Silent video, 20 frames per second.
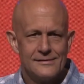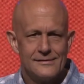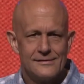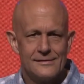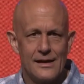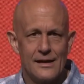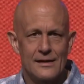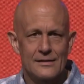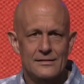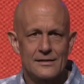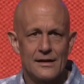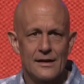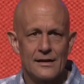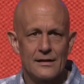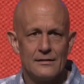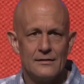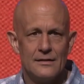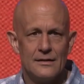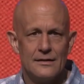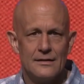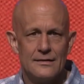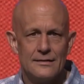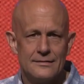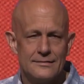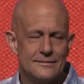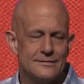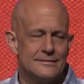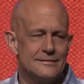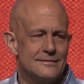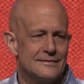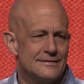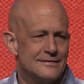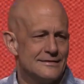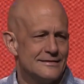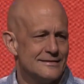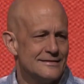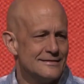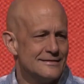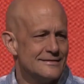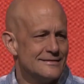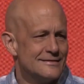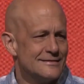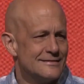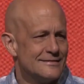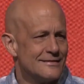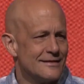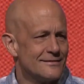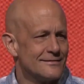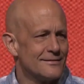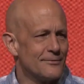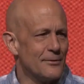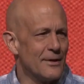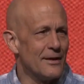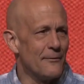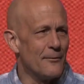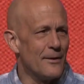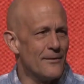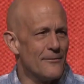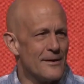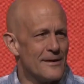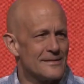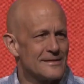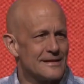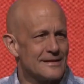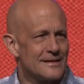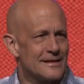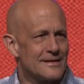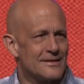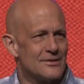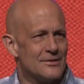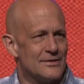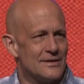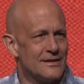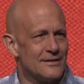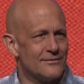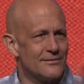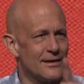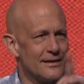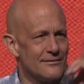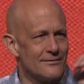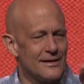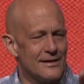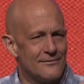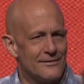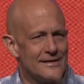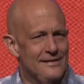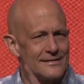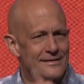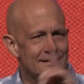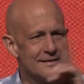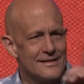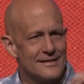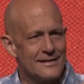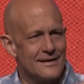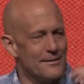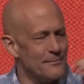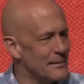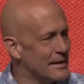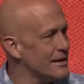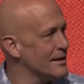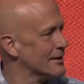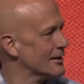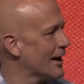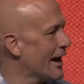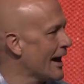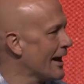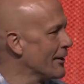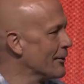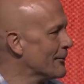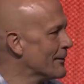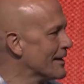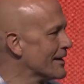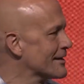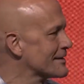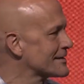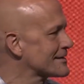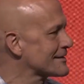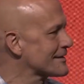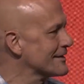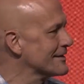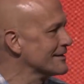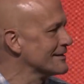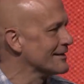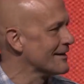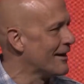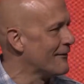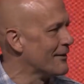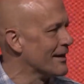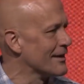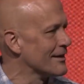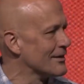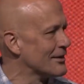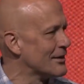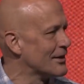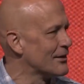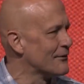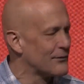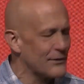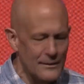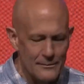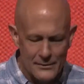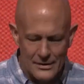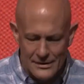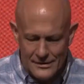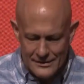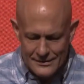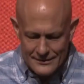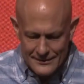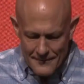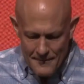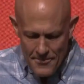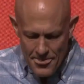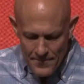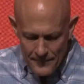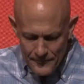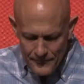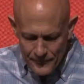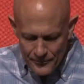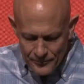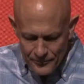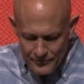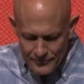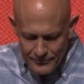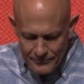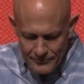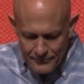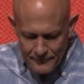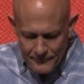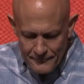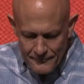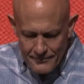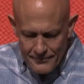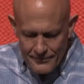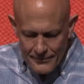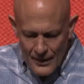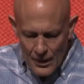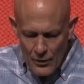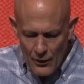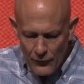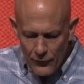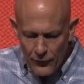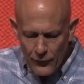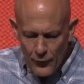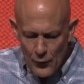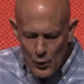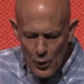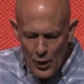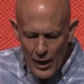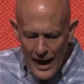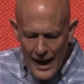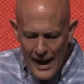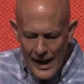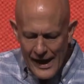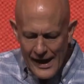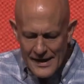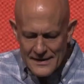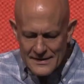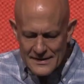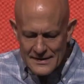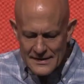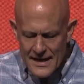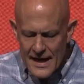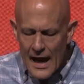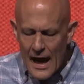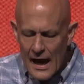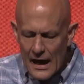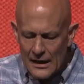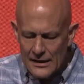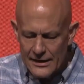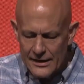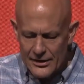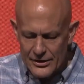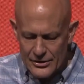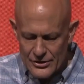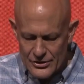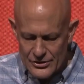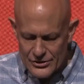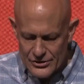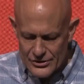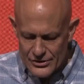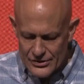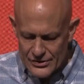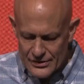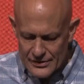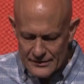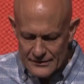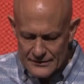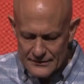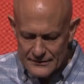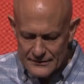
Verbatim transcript: Yeah, it's like, uh. What, what was it that you did right? What was it? Let, let me, I don't want to, you know, I want to learn from your the fool hates knowledge.